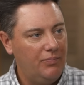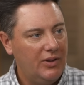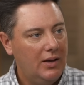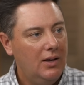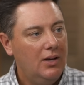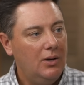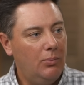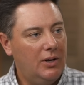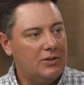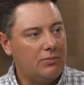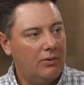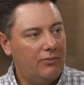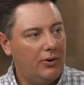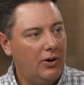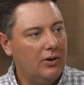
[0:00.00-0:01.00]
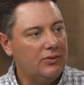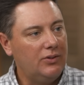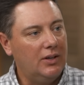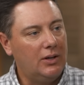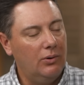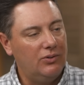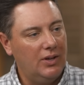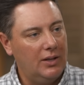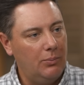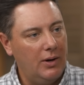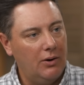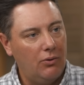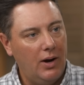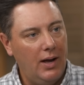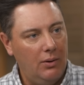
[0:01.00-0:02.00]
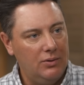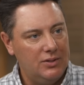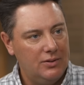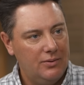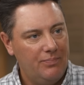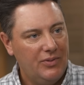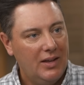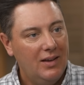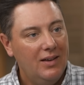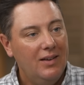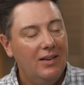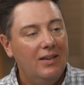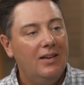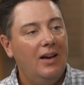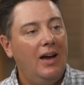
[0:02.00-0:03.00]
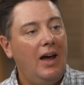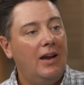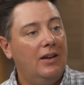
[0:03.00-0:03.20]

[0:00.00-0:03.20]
Right. When it's reversed, it goes the other way around. So